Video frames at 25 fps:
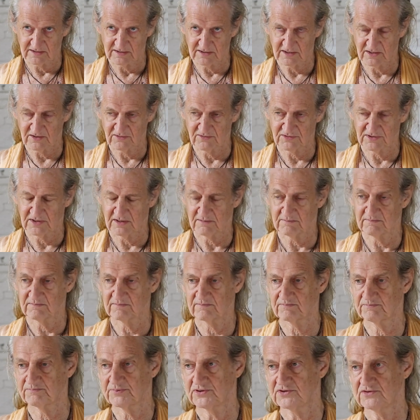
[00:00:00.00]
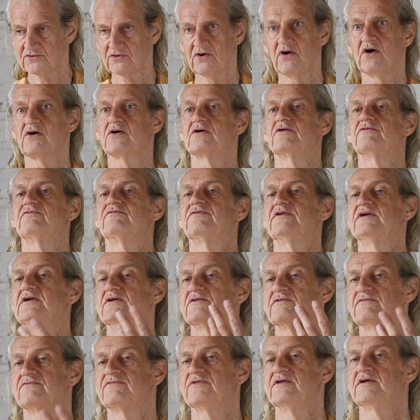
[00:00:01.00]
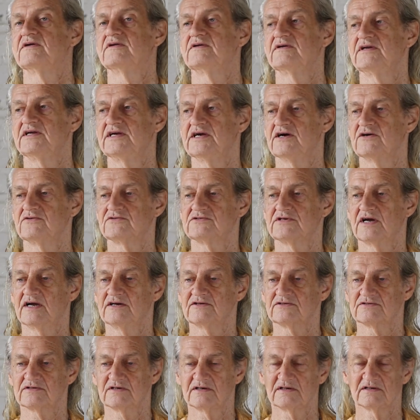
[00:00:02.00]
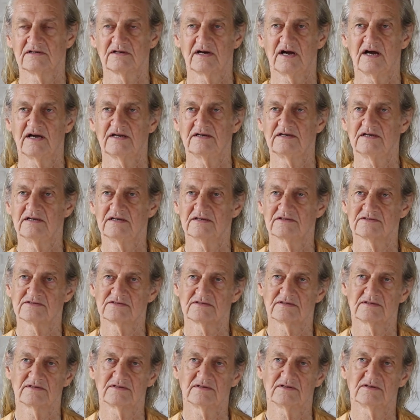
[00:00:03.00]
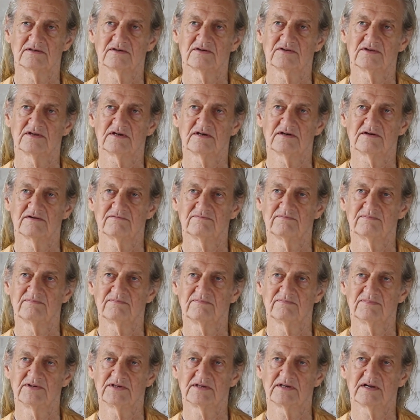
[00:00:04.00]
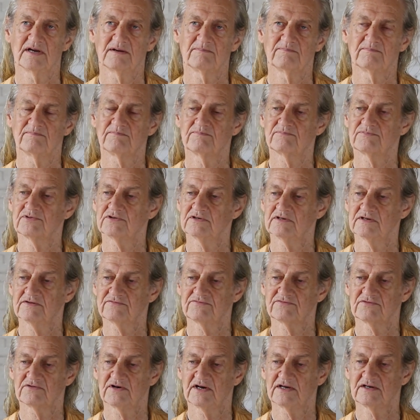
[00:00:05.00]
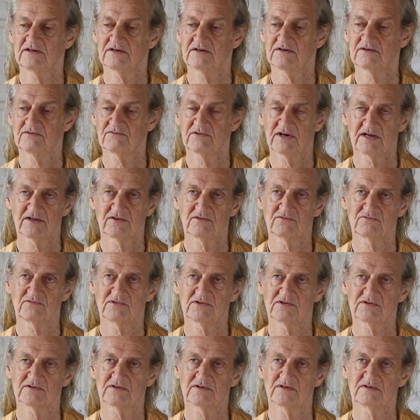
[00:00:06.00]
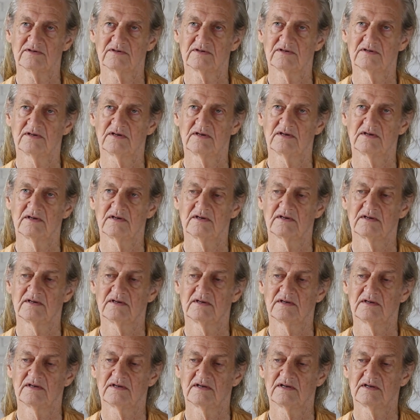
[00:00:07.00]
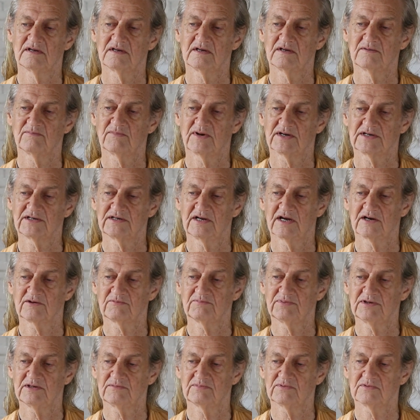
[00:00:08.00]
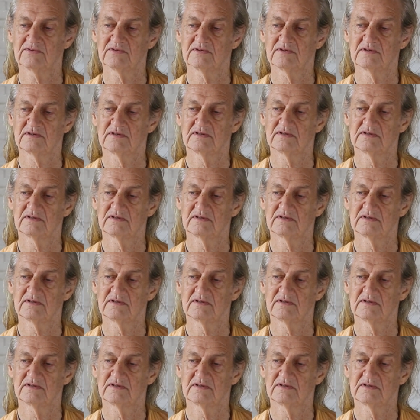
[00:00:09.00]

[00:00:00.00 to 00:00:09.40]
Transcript: in the pornography of the neo-tantra ideas, that have become proliferated around the world and among young people.